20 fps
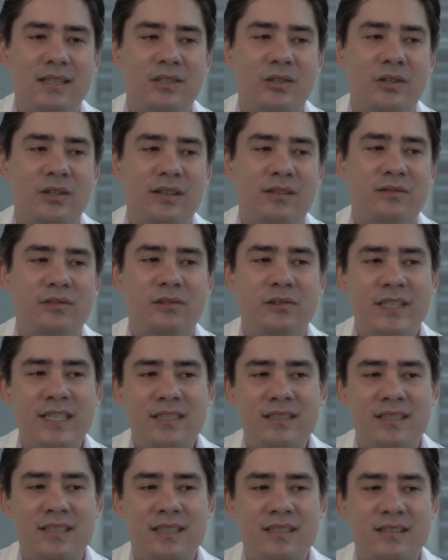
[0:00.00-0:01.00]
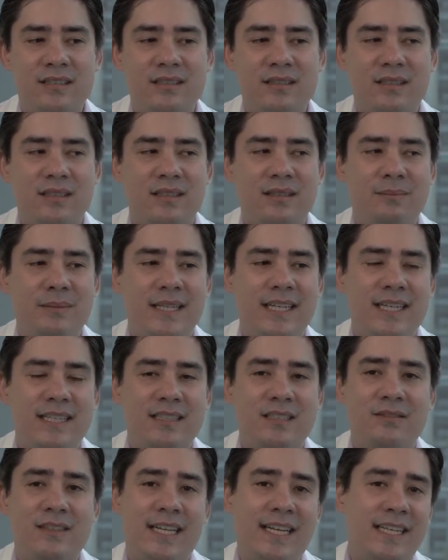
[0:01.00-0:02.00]
During the apheresis,
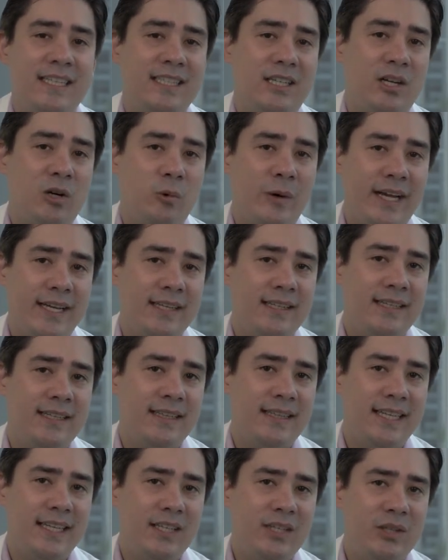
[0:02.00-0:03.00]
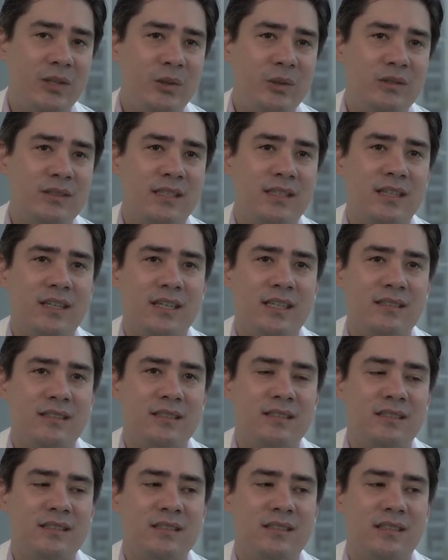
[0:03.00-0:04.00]
because of the anticoagulant they use, it
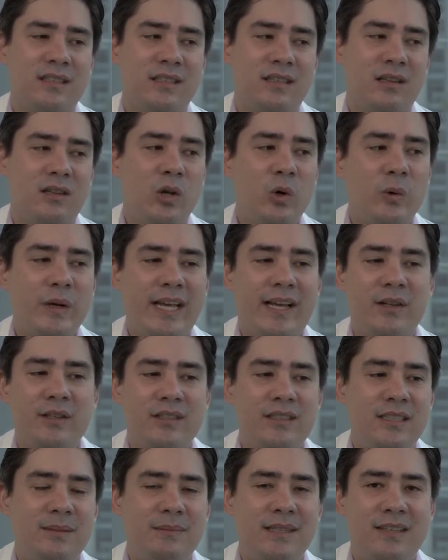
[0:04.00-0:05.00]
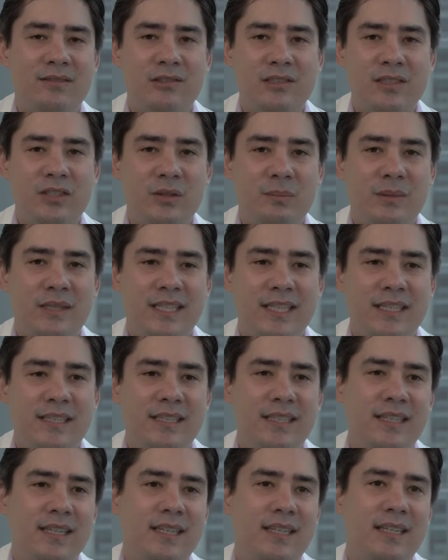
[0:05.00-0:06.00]
causes a low calcium level in your
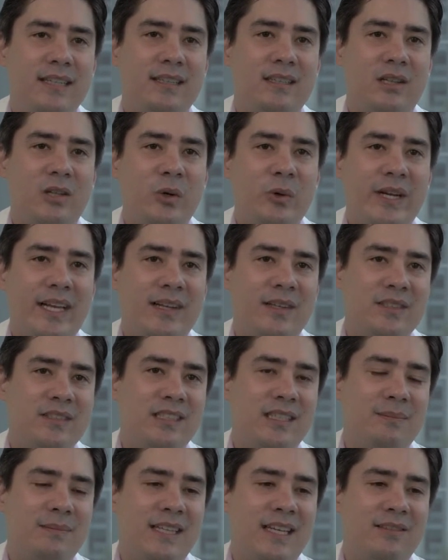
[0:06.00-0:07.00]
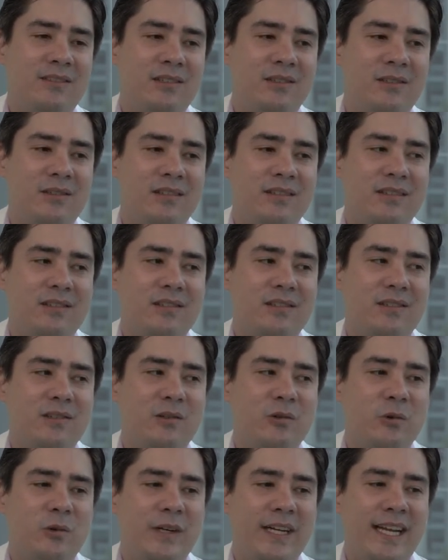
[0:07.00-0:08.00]
blood. The low calcium level
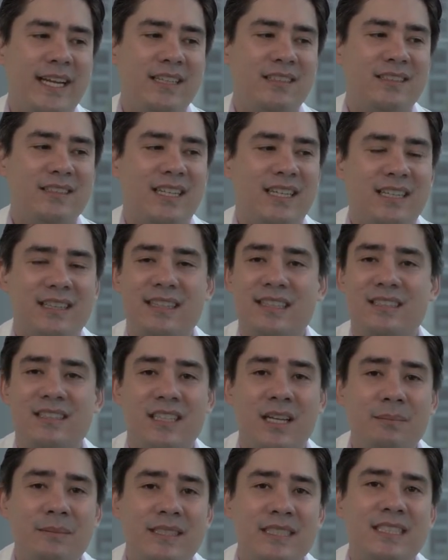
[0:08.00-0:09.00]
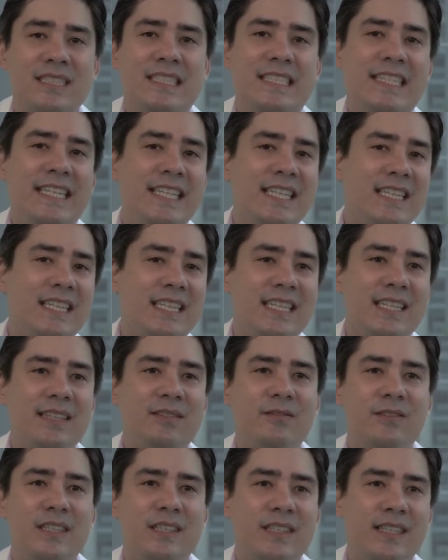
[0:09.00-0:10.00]
creates kind of this numbness and tingling
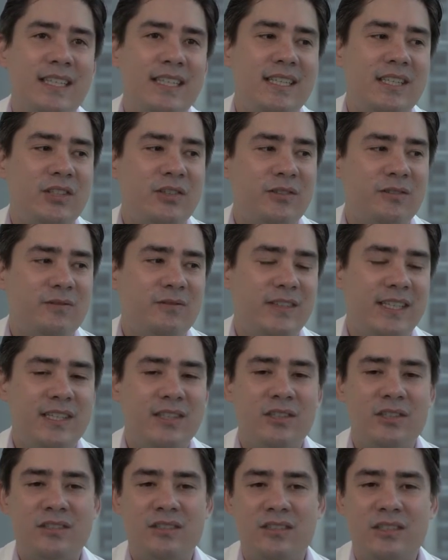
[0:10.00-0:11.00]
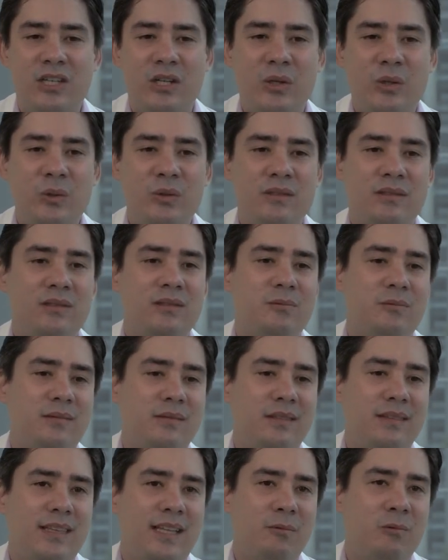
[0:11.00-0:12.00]
feeling in your fingers and toes, and
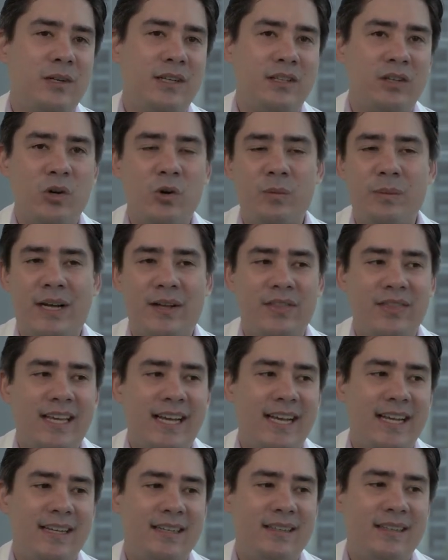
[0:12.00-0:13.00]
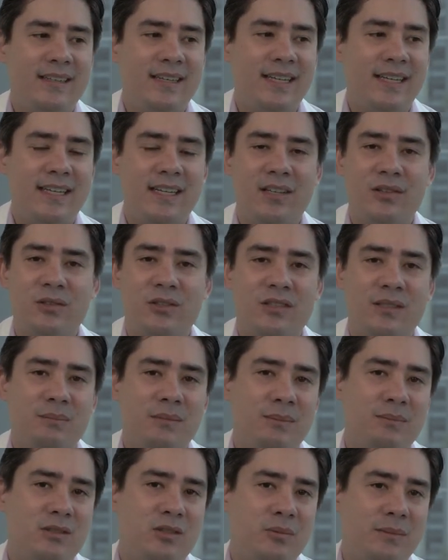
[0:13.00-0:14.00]
they want to know about that and any other
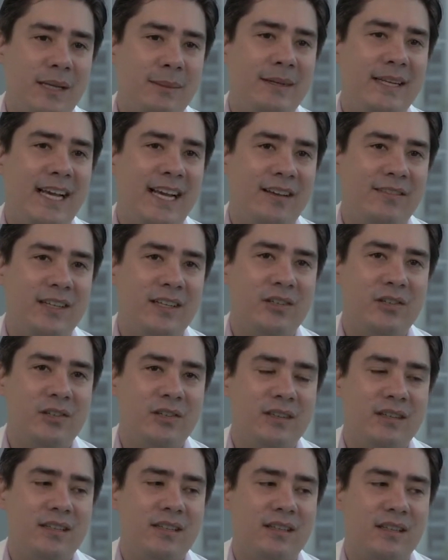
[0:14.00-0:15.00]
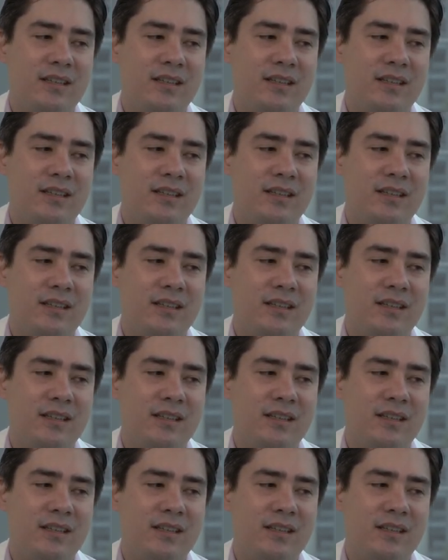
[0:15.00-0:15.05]
symptoms you may be having during the